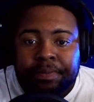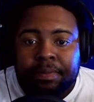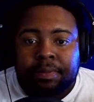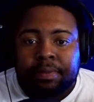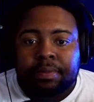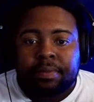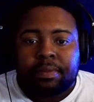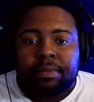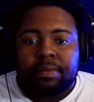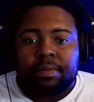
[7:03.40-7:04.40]

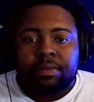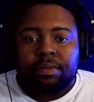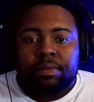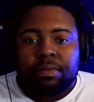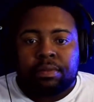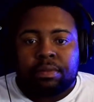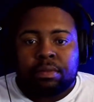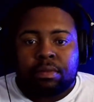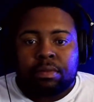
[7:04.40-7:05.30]
(silence)